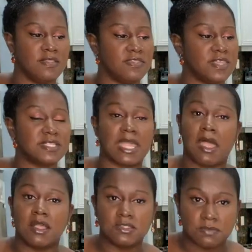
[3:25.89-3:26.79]
This I
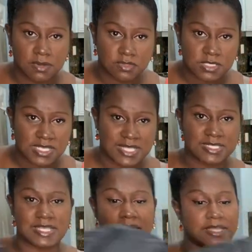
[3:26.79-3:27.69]
also purchased at
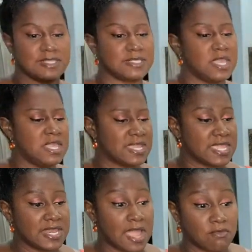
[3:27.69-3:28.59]
Sally's.
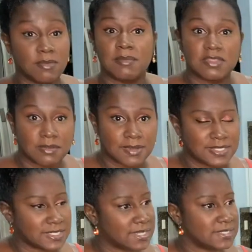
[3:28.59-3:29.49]
Cannot remember the
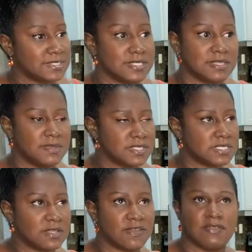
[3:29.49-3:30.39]
price. Like I said, some of this
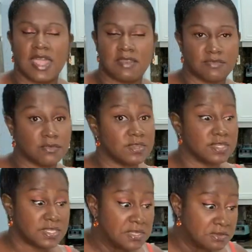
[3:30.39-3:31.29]
stuff I've had for
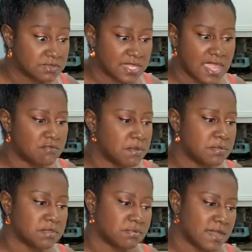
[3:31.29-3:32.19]
years. Can't
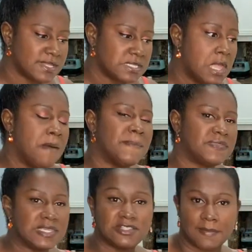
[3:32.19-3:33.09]
remember the price, but
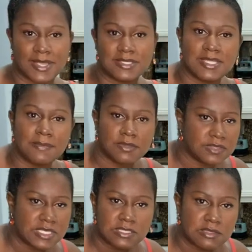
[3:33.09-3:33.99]
these are my staple.
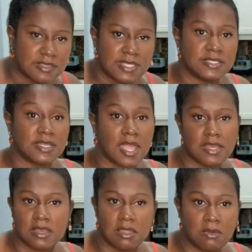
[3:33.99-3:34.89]
These are the things that I
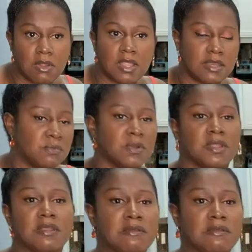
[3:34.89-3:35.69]
know are gonna work.